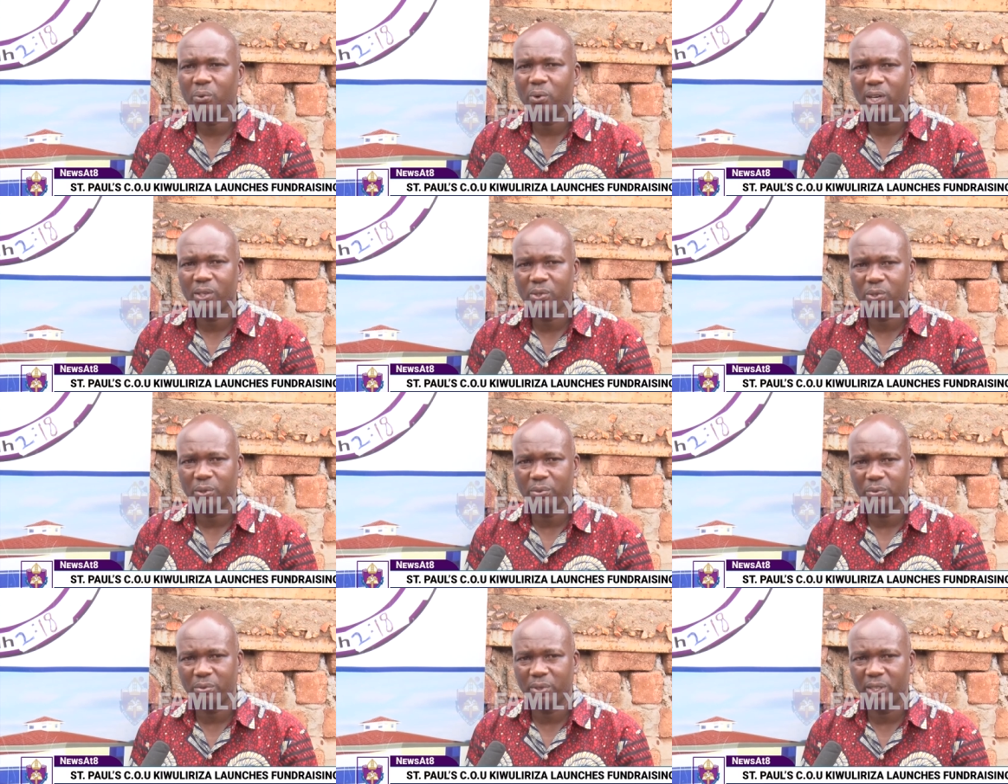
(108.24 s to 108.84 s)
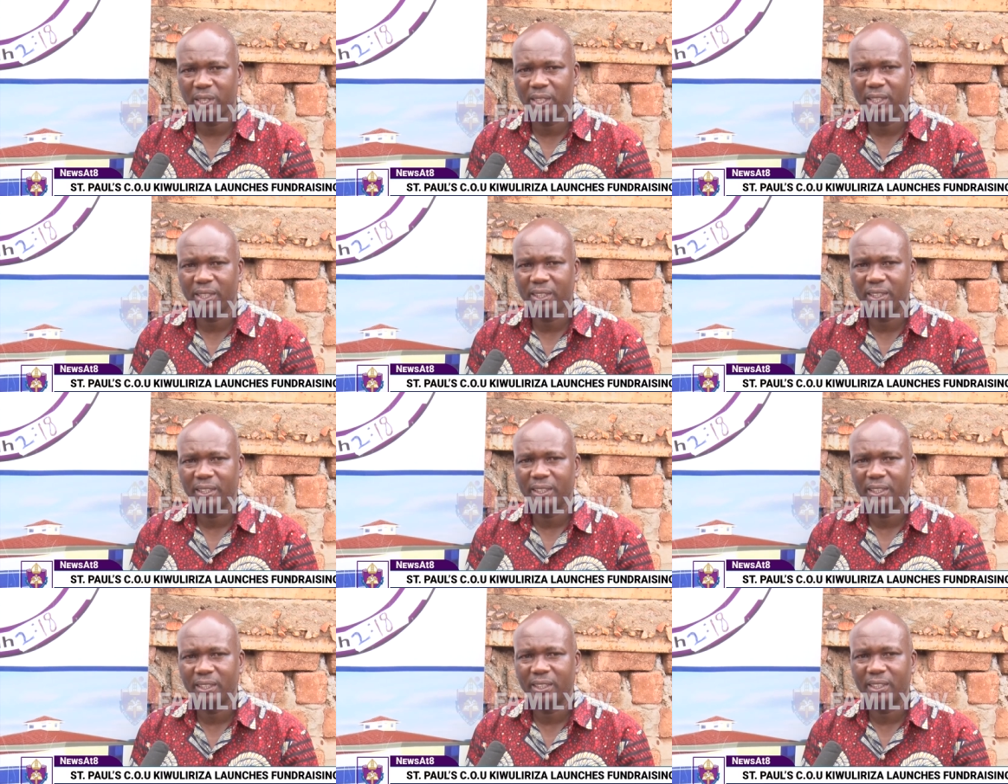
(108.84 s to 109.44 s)
work so far
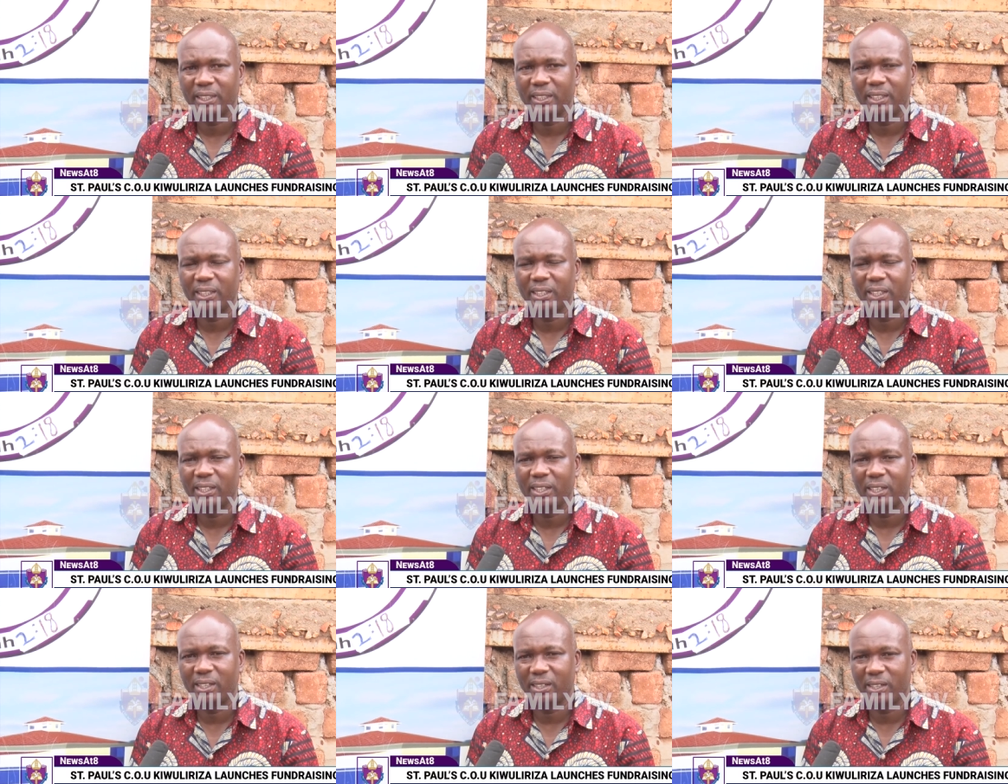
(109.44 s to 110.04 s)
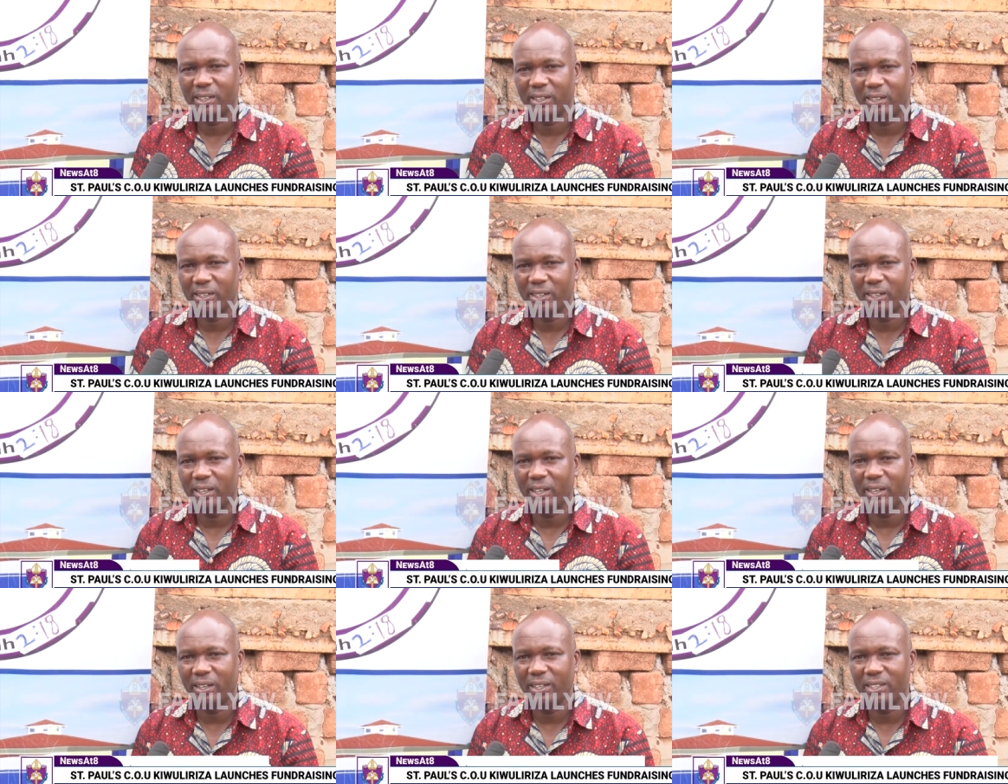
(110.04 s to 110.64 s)

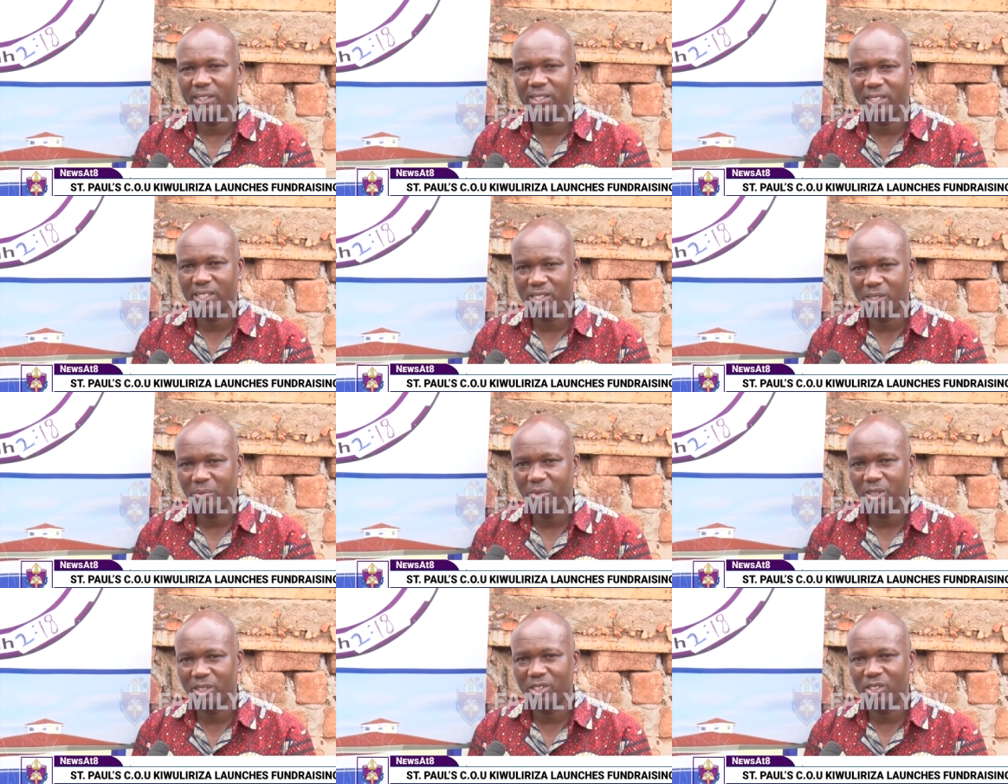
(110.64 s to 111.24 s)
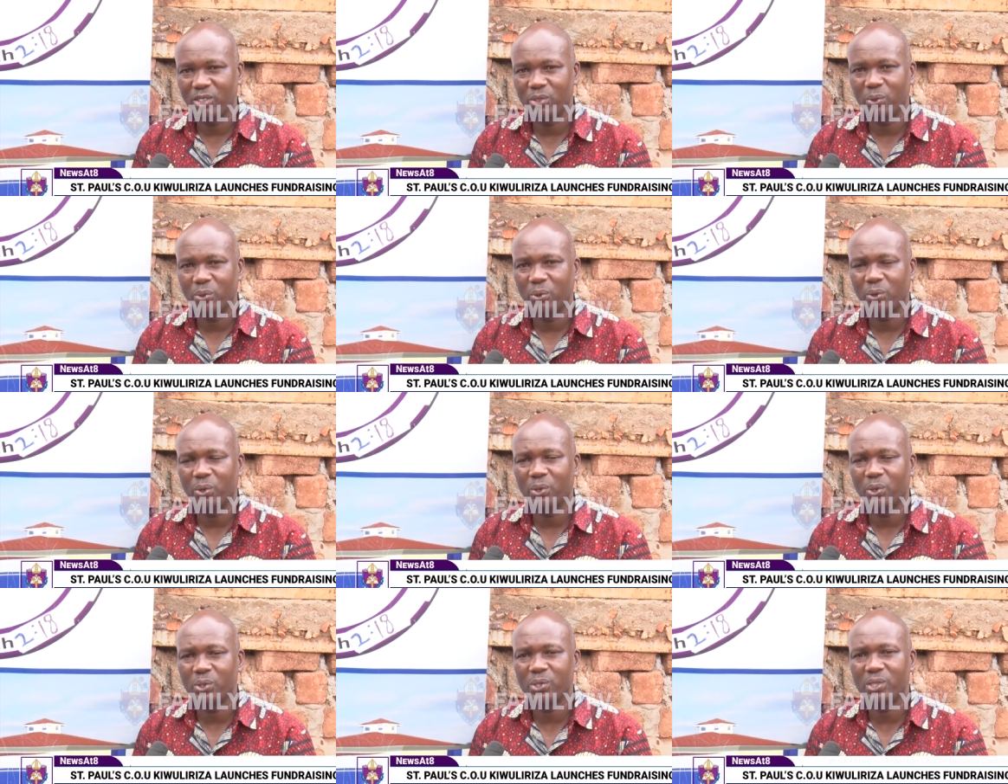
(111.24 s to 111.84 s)
is estimated to
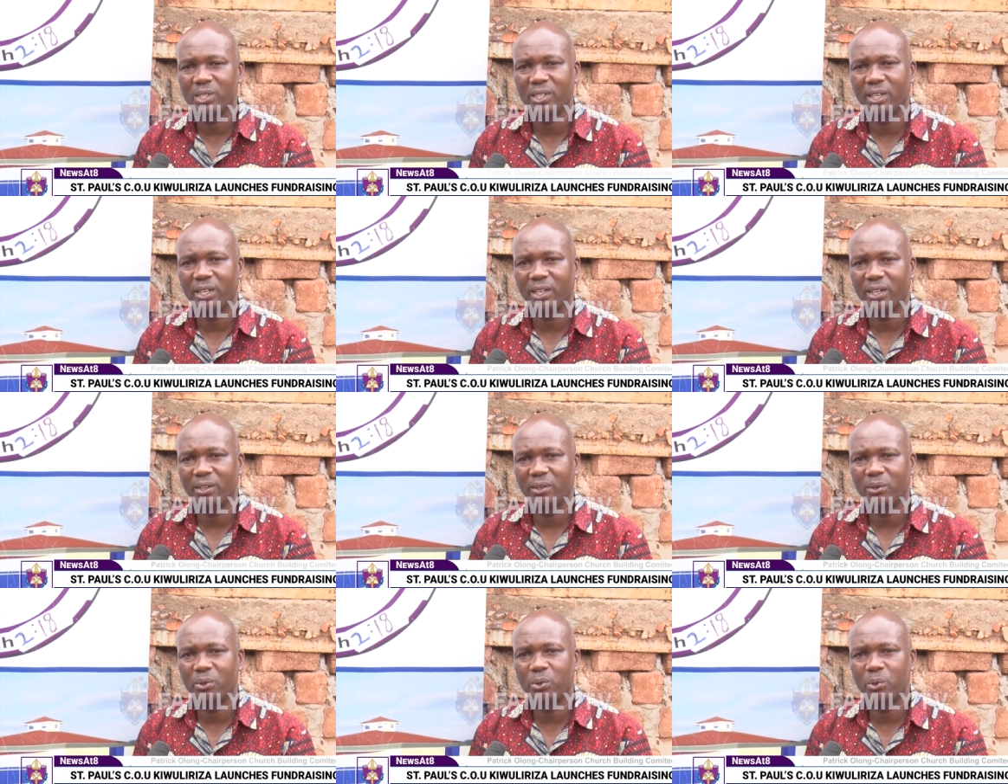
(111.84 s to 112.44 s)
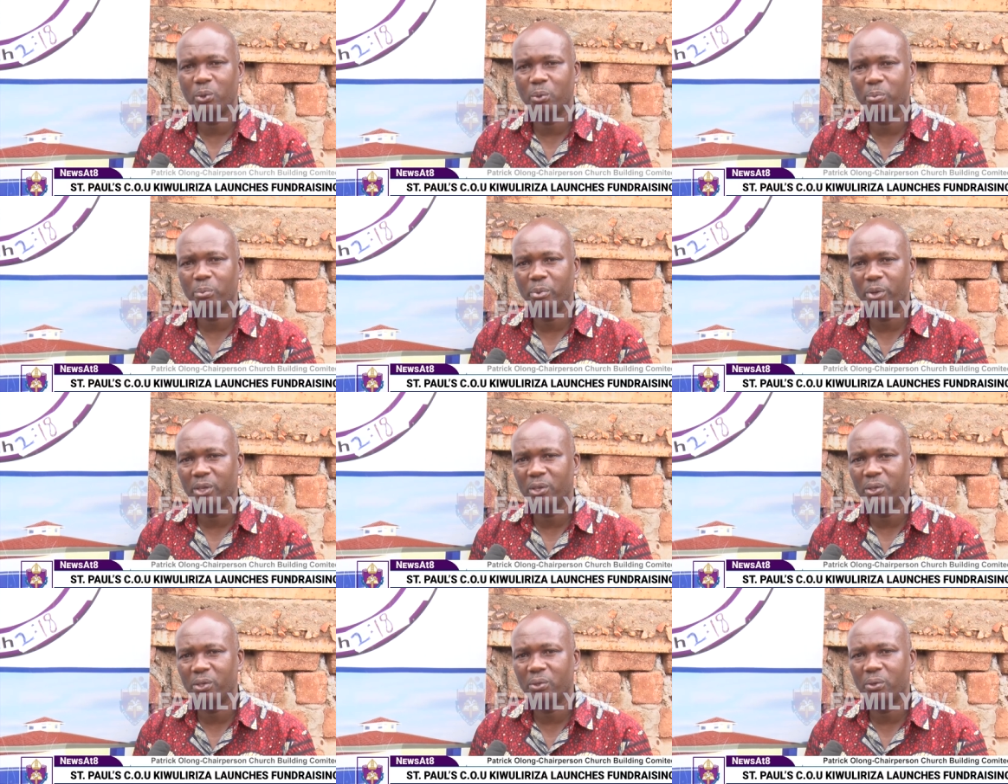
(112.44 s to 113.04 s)
cost
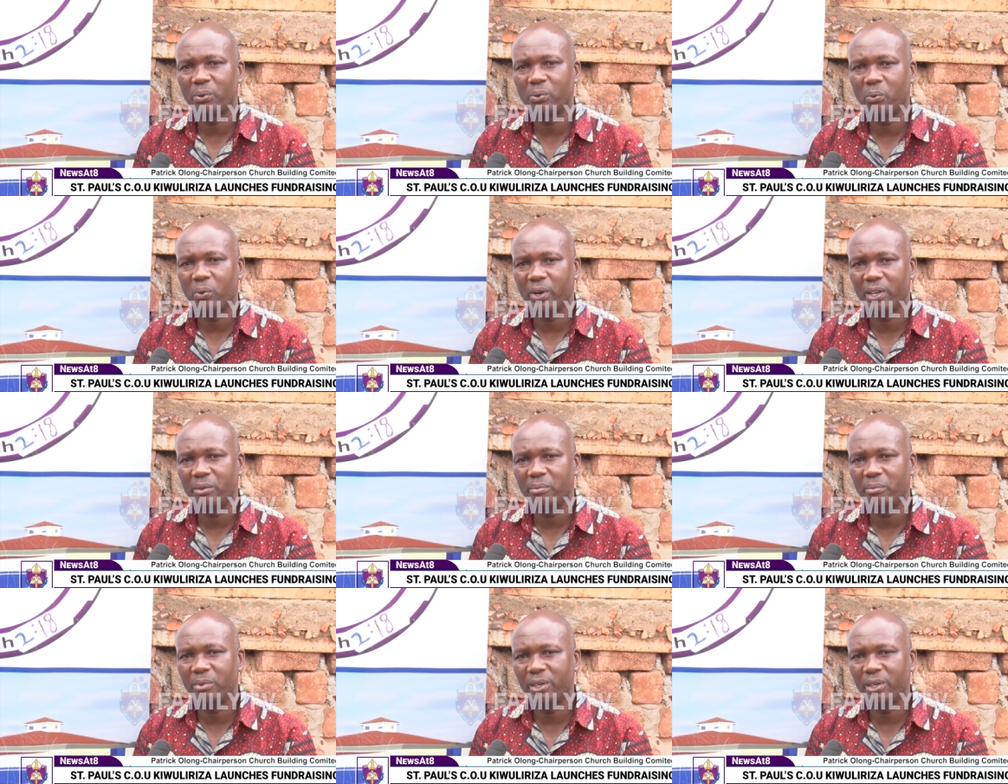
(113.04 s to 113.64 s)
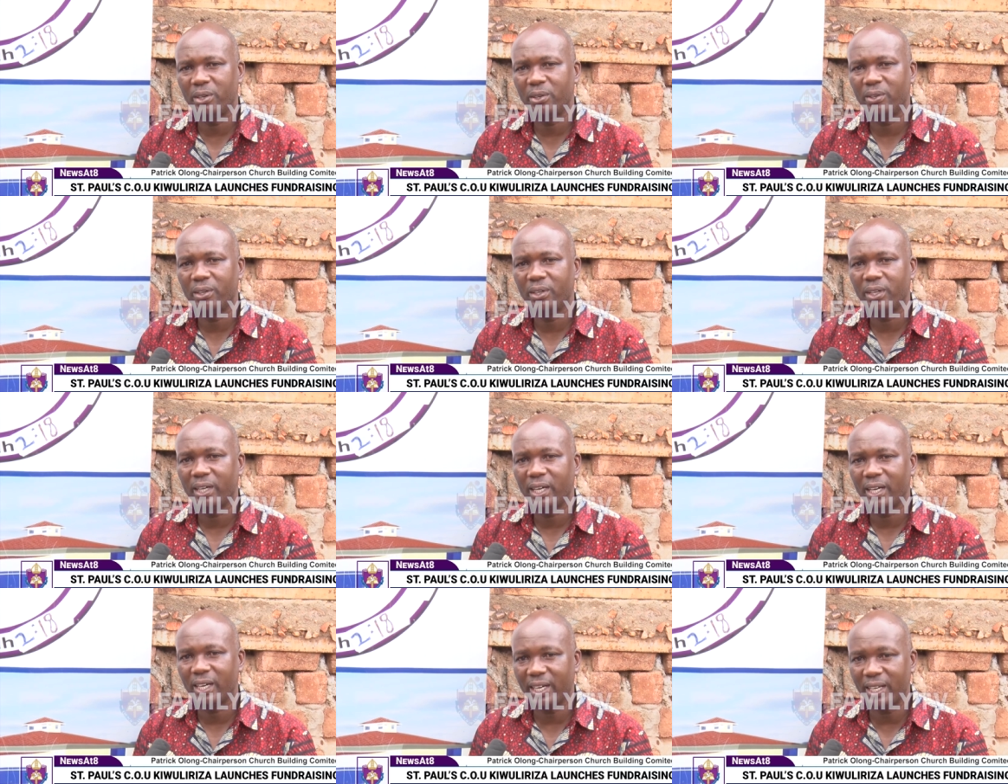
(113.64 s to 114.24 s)
2.1 billion,
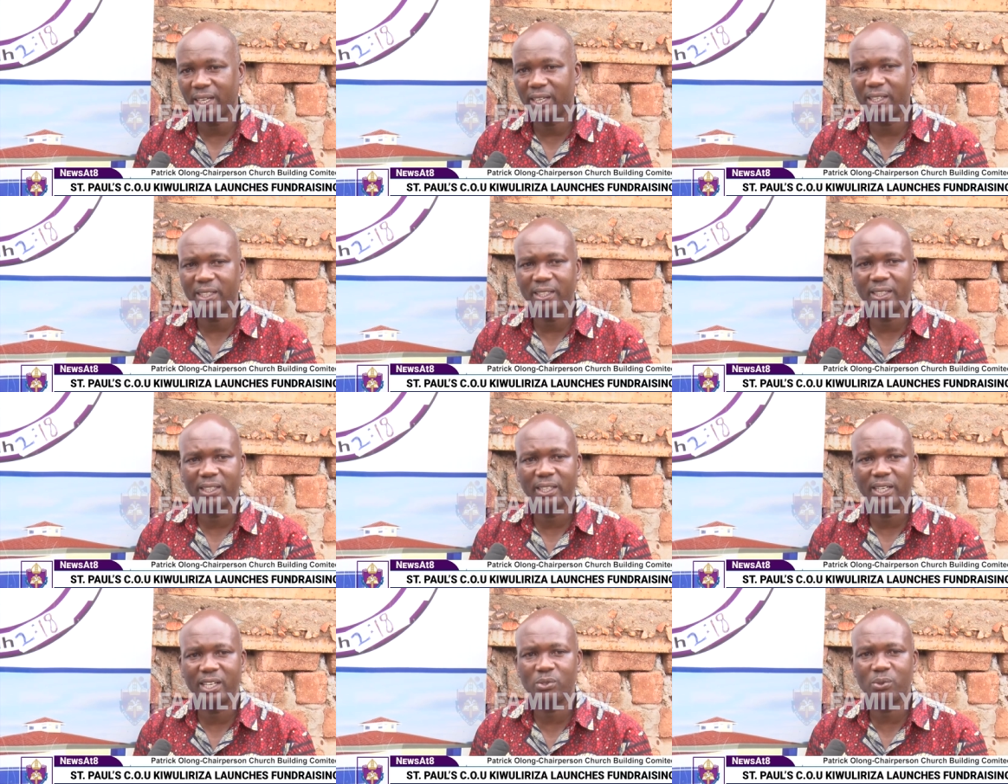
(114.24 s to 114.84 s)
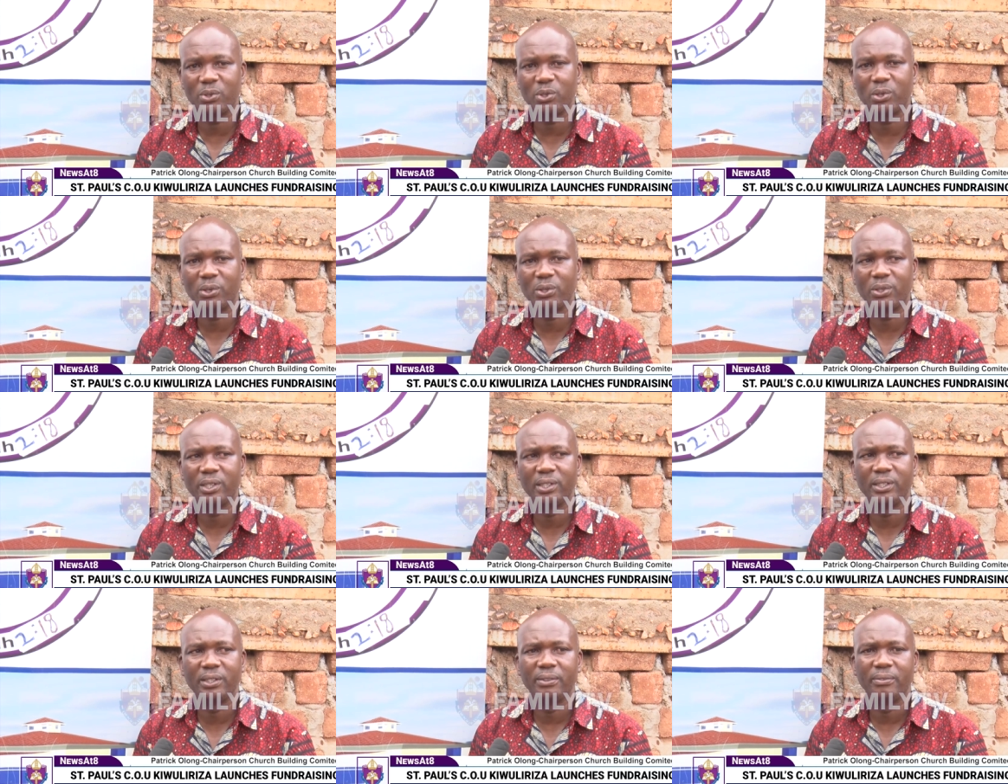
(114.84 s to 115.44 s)
and as we
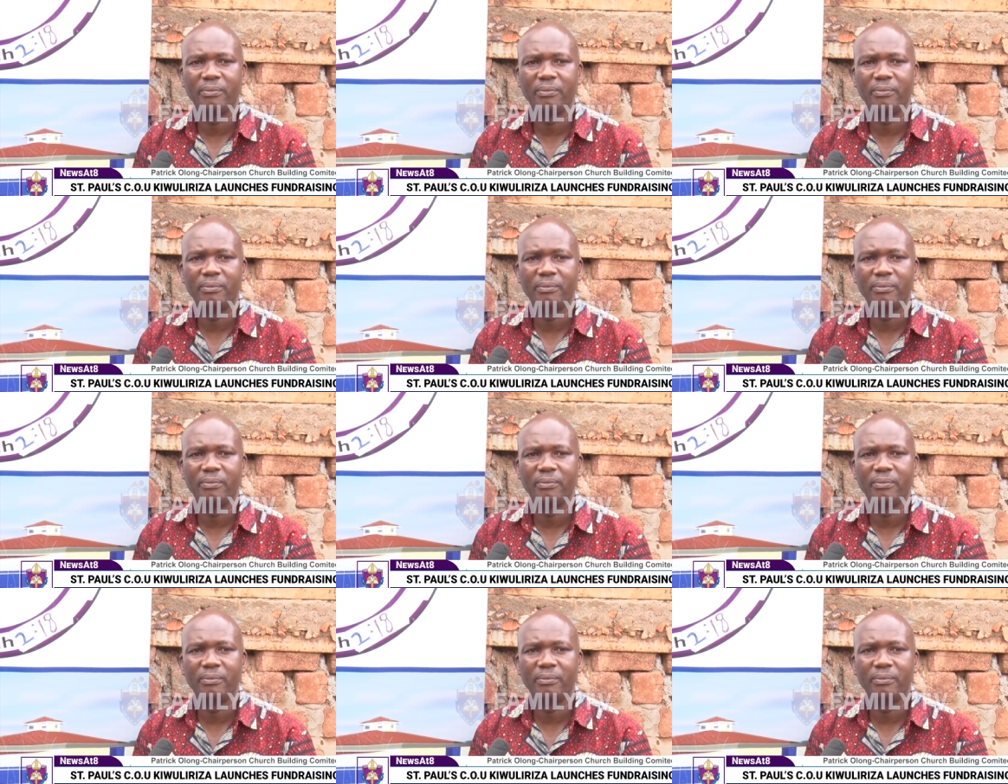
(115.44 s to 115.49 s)
talk,